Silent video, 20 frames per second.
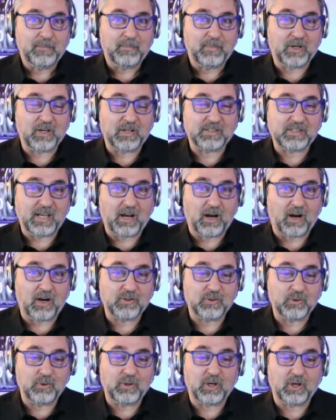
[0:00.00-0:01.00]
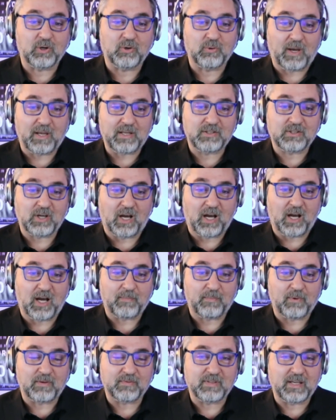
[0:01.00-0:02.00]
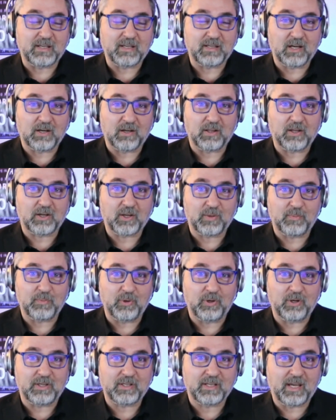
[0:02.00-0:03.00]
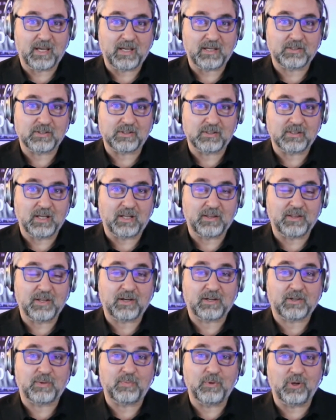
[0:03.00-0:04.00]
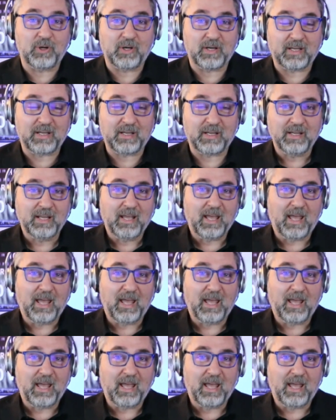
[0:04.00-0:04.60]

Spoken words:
because they are doing a great job of taking care of their communication, their community,